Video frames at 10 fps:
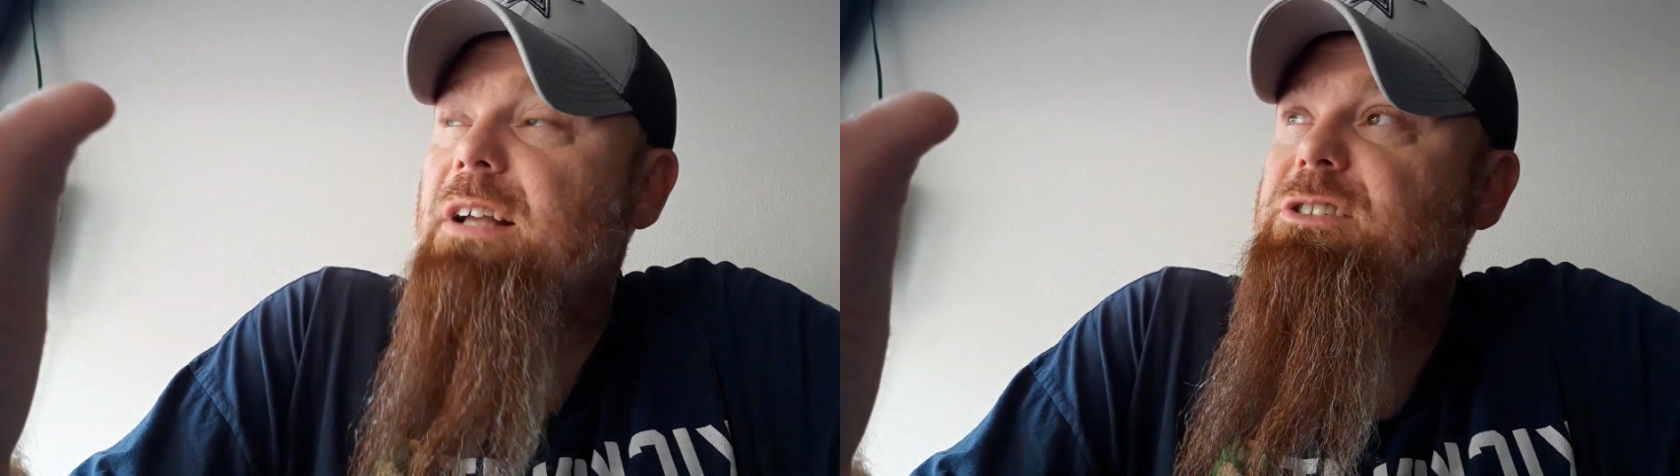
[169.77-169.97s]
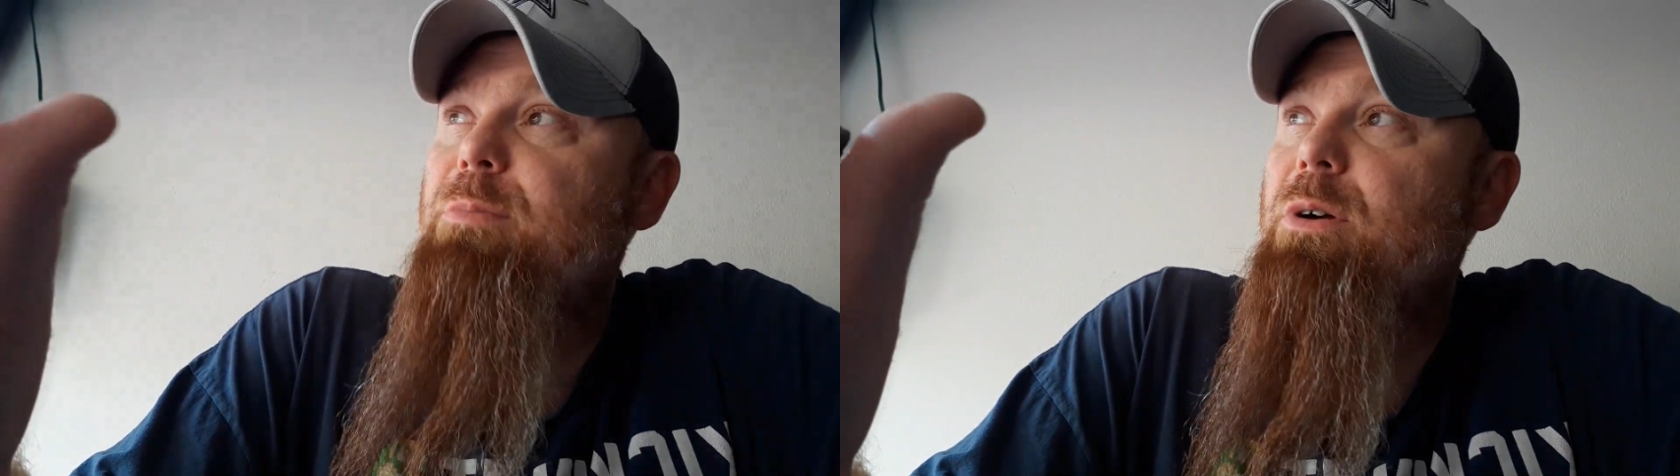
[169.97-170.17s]

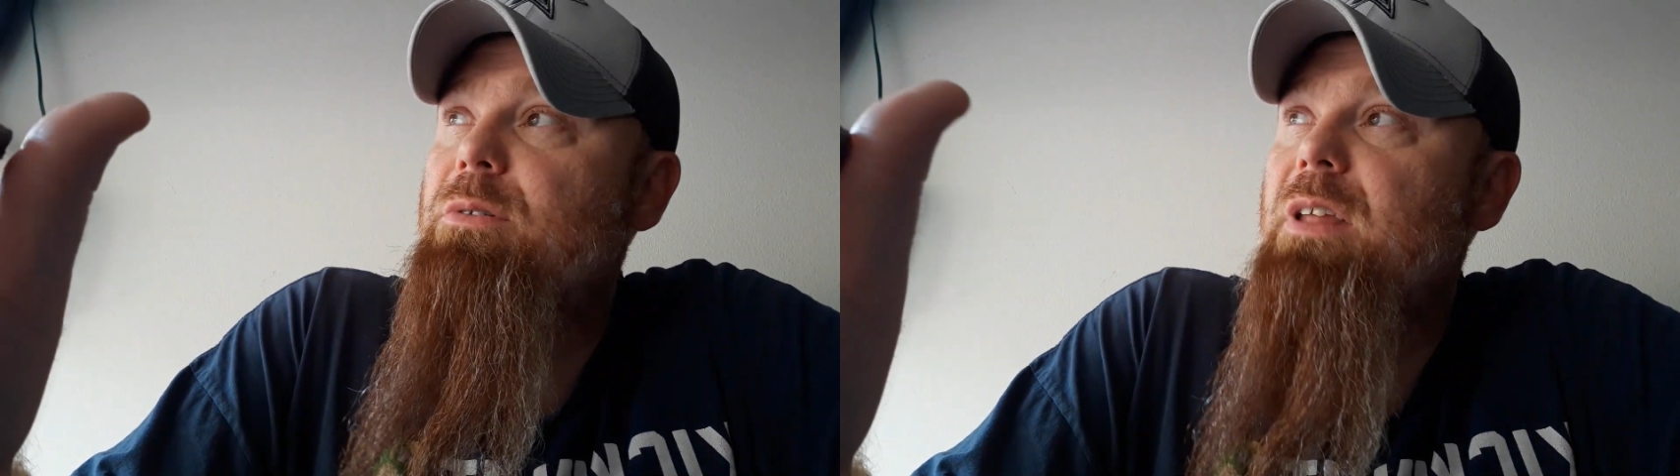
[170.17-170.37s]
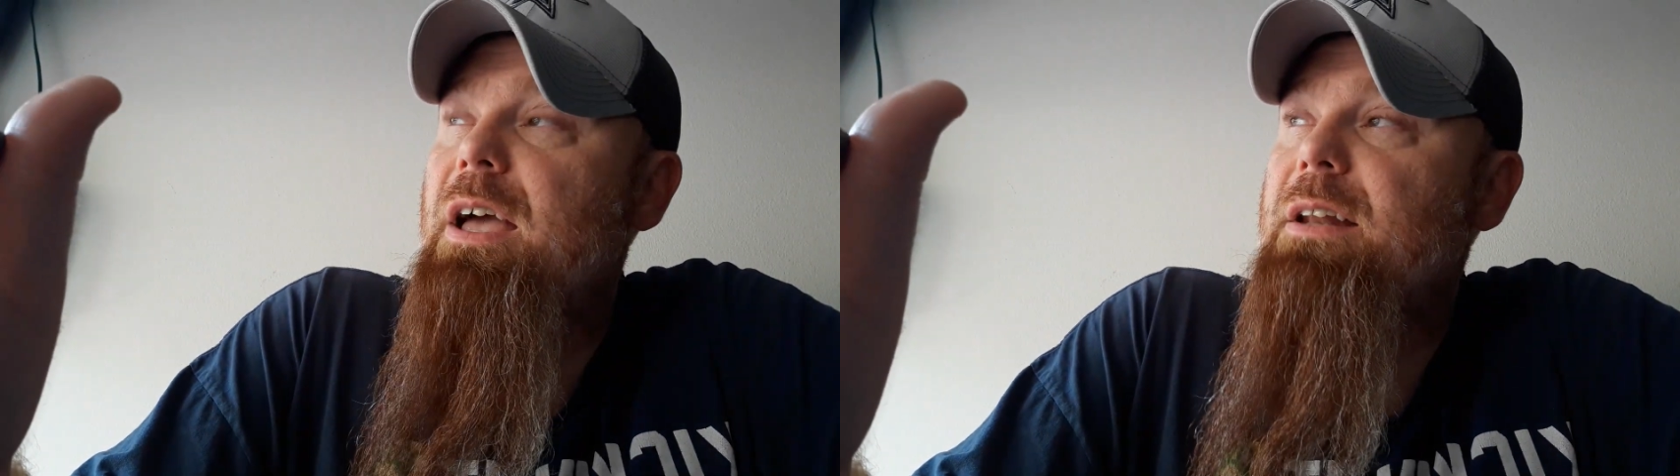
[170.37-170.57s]
I
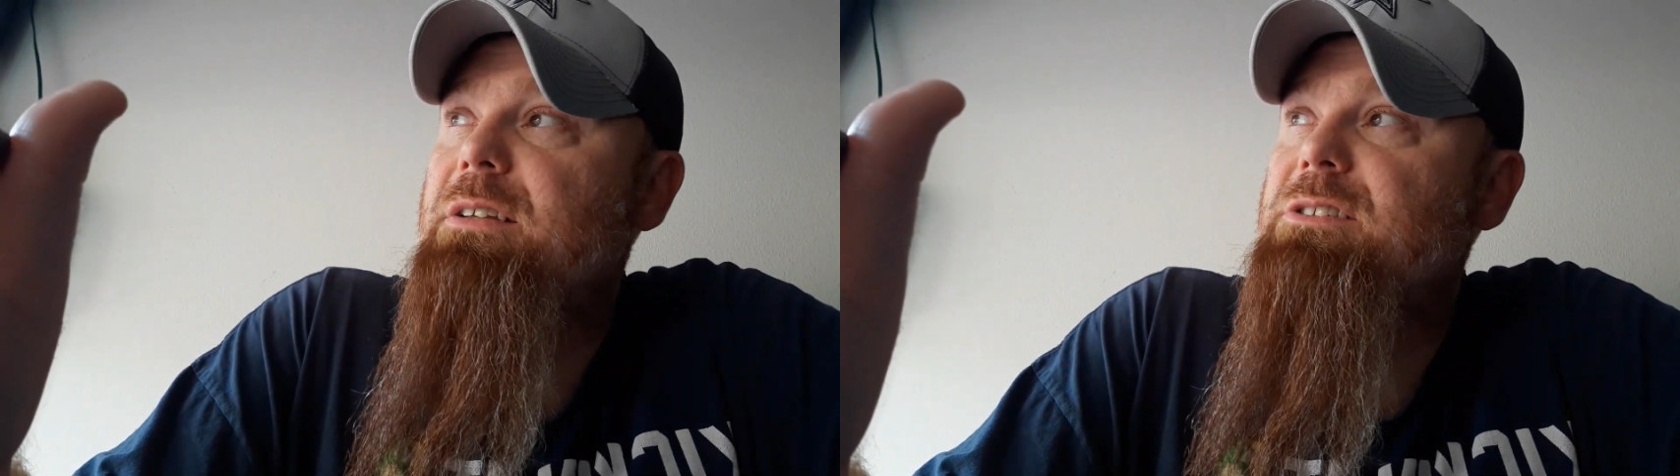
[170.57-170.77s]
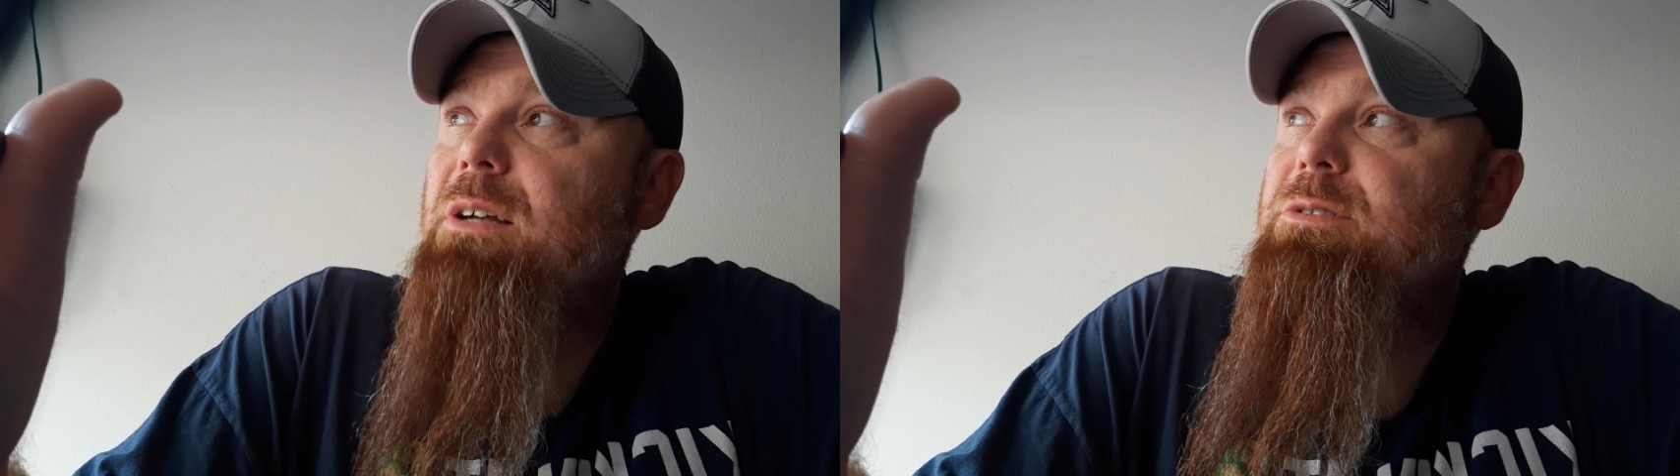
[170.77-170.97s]
smoked that
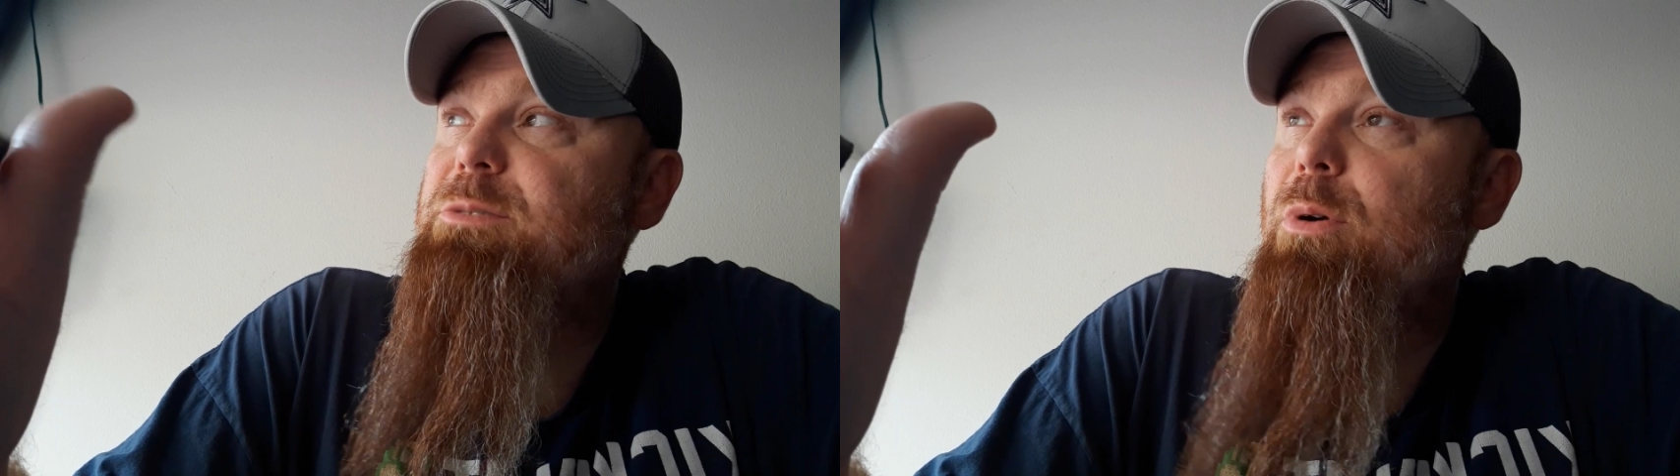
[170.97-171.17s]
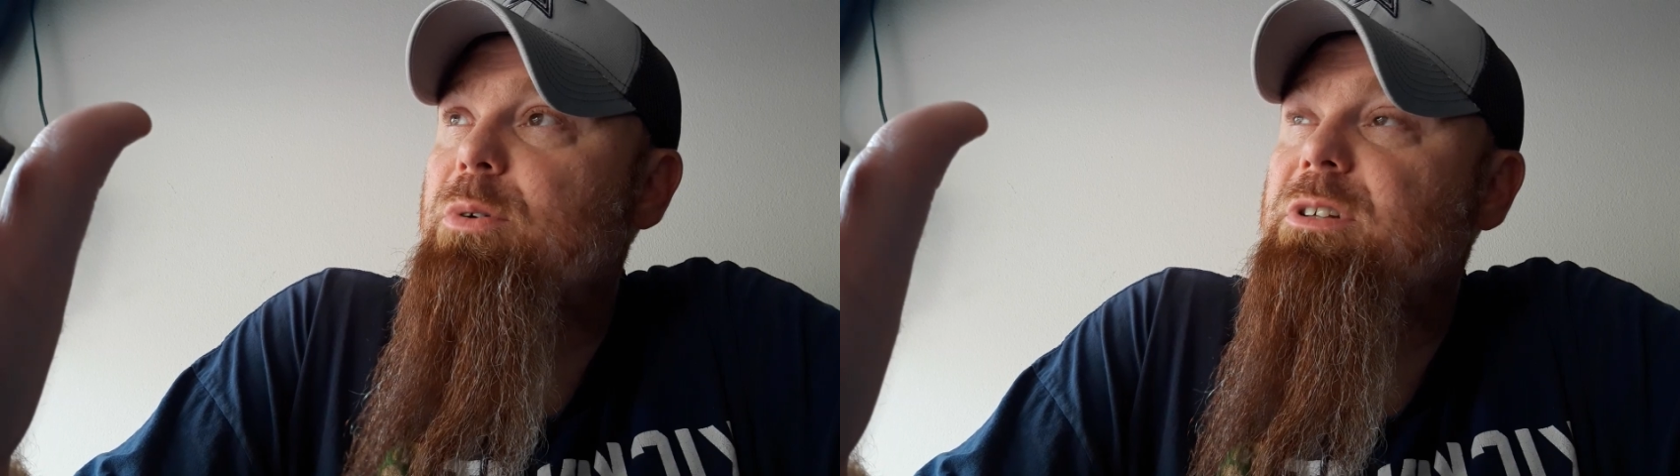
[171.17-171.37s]
because I was
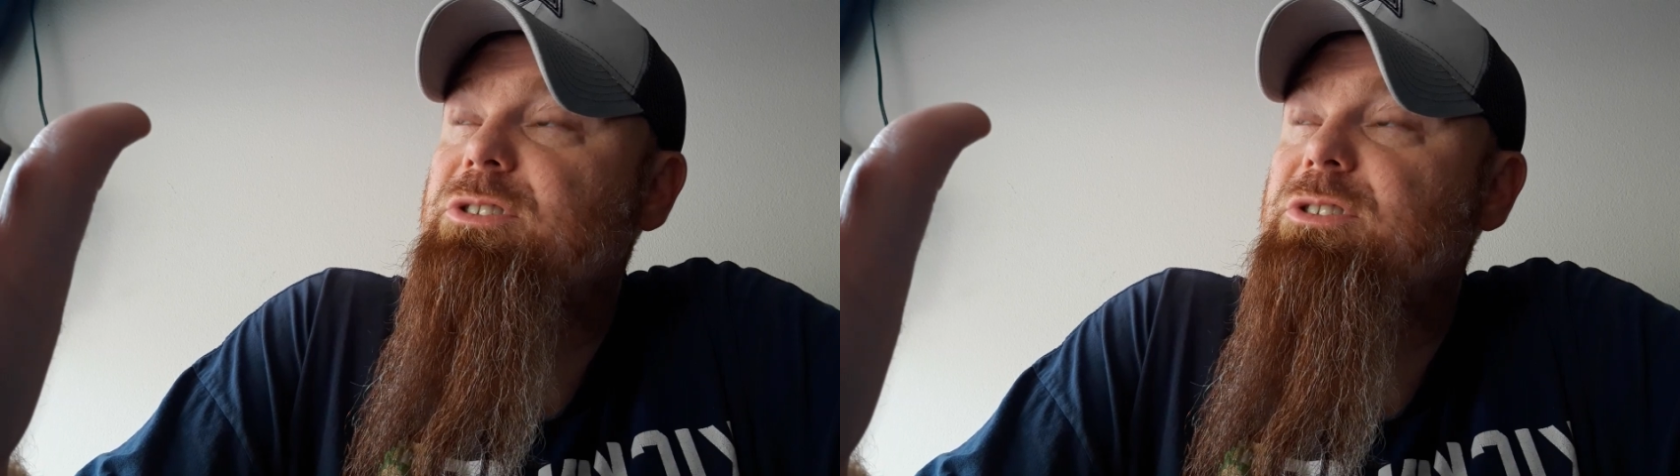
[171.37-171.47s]
smoking